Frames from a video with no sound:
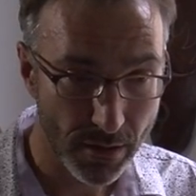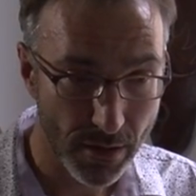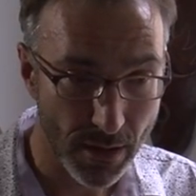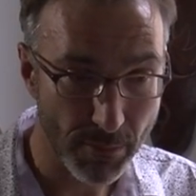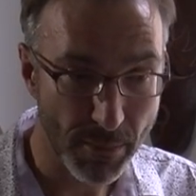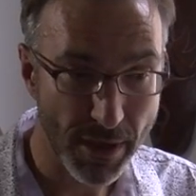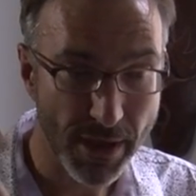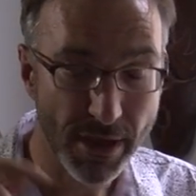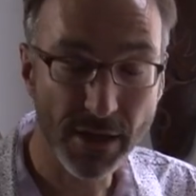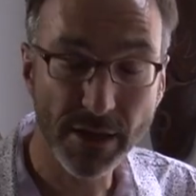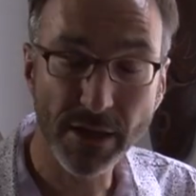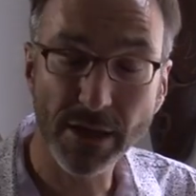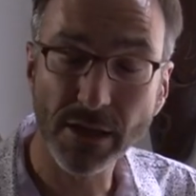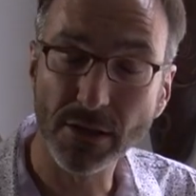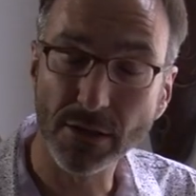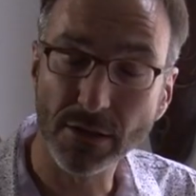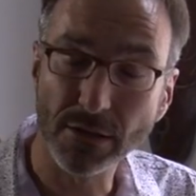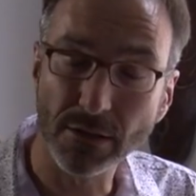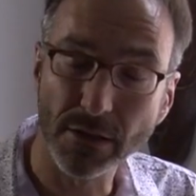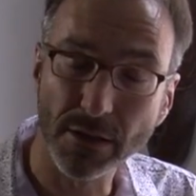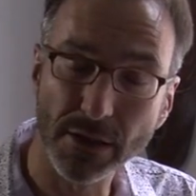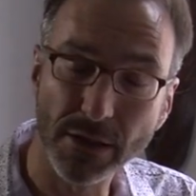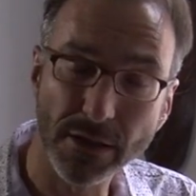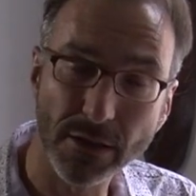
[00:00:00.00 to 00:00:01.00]
they make a
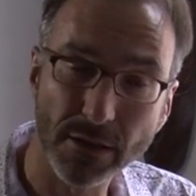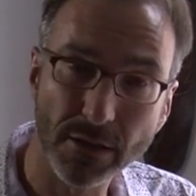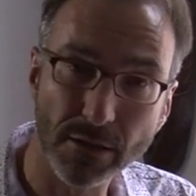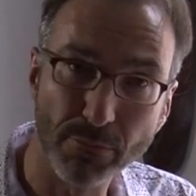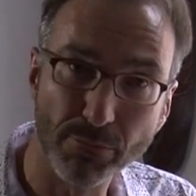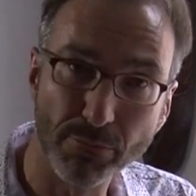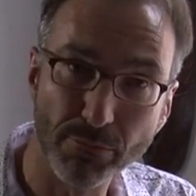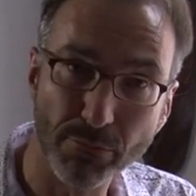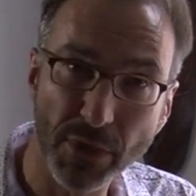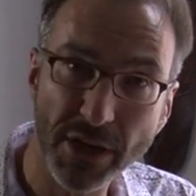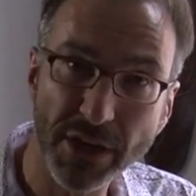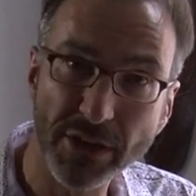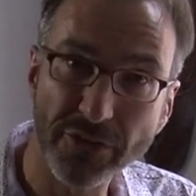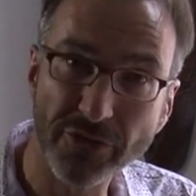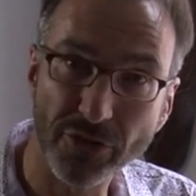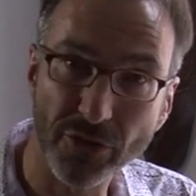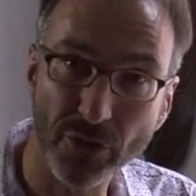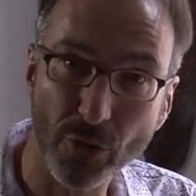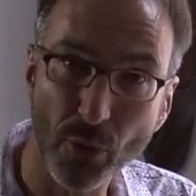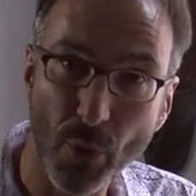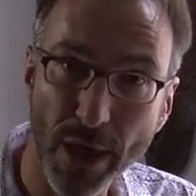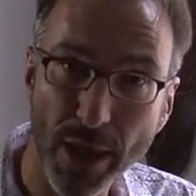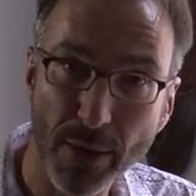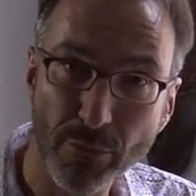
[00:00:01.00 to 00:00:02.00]
little a little
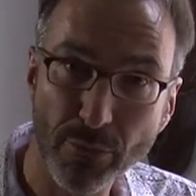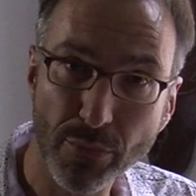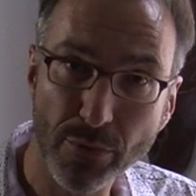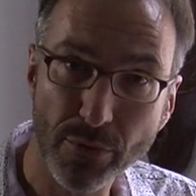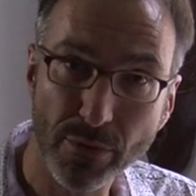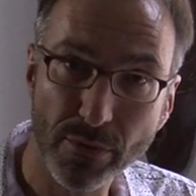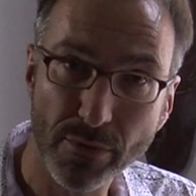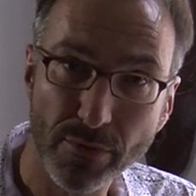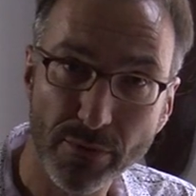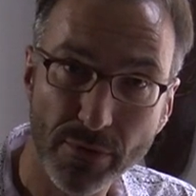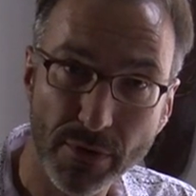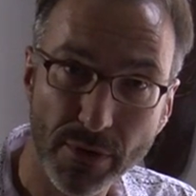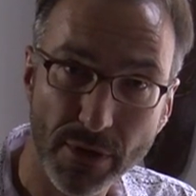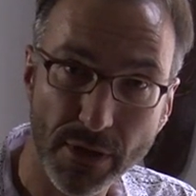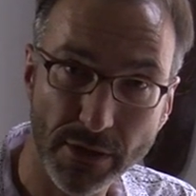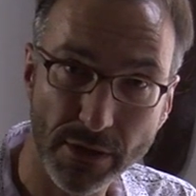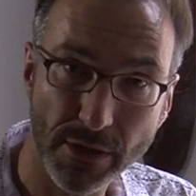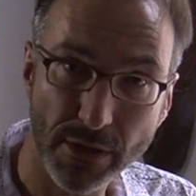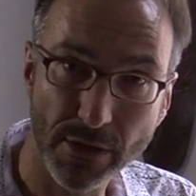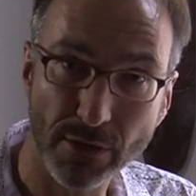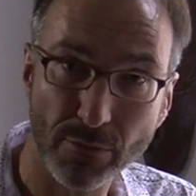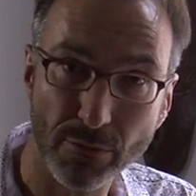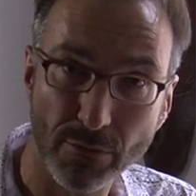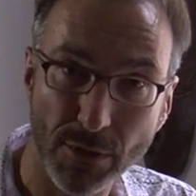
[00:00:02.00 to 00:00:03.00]
miniature web
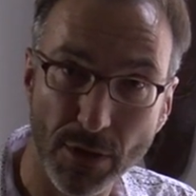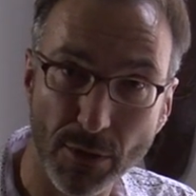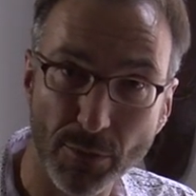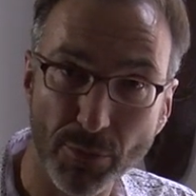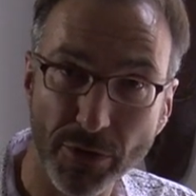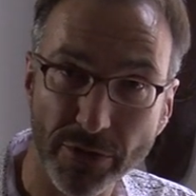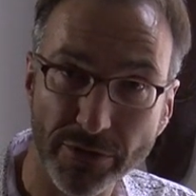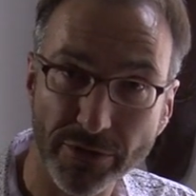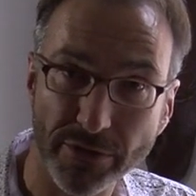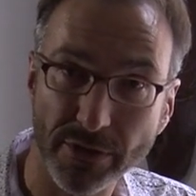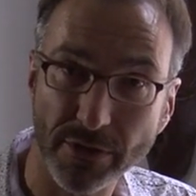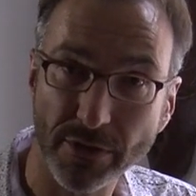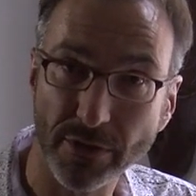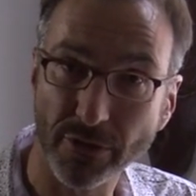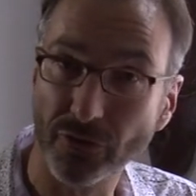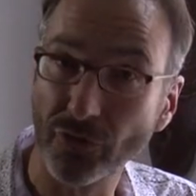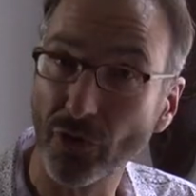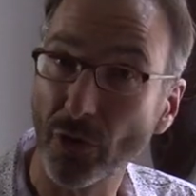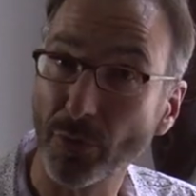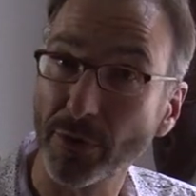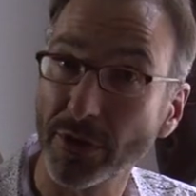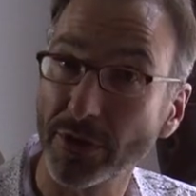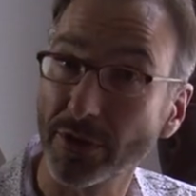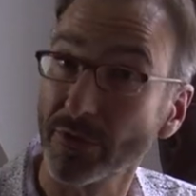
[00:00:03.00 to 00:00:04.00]
and they deposit a
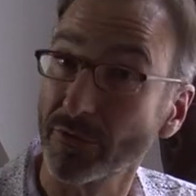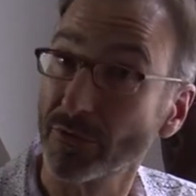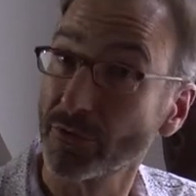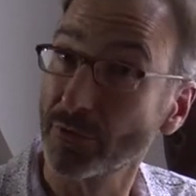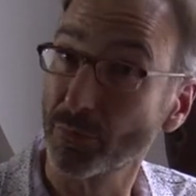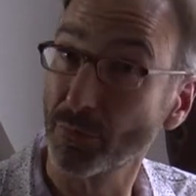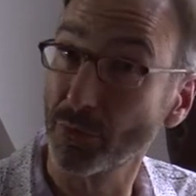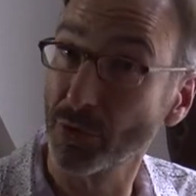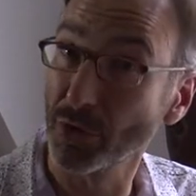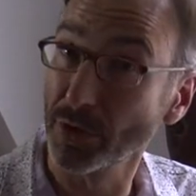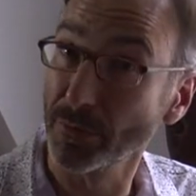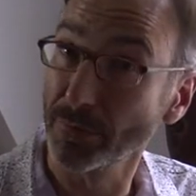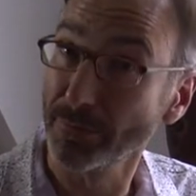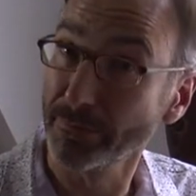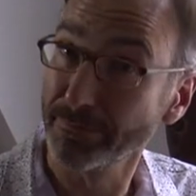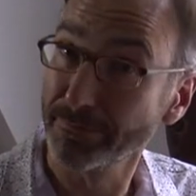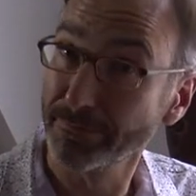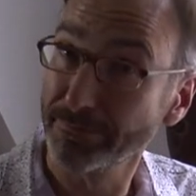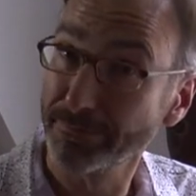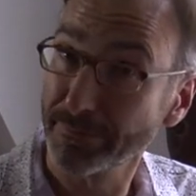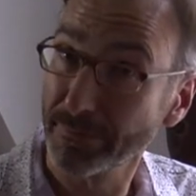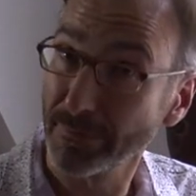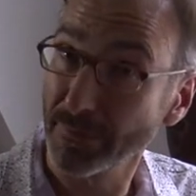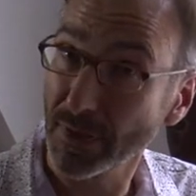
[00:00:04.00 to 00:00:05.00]
droplet of sperm
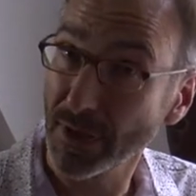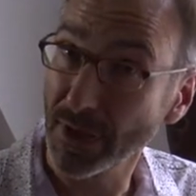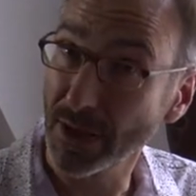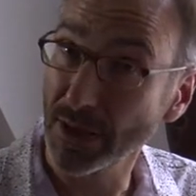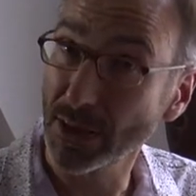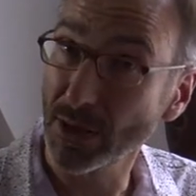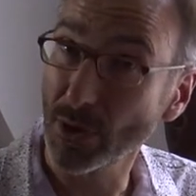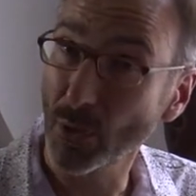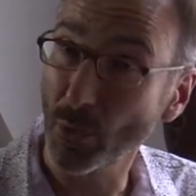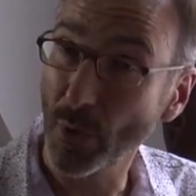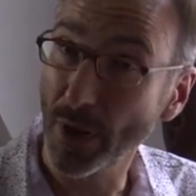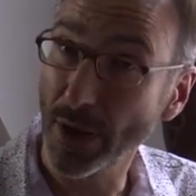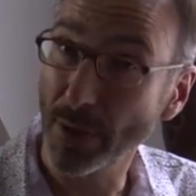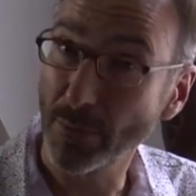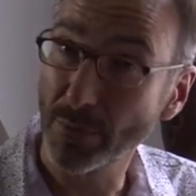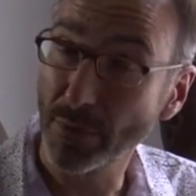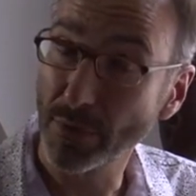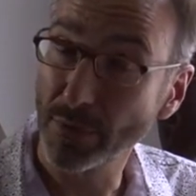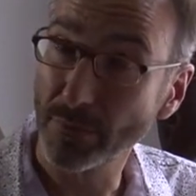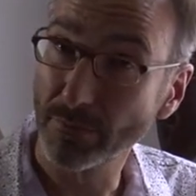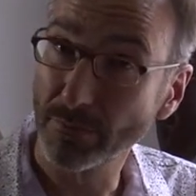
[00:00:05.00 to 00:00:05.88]
in the web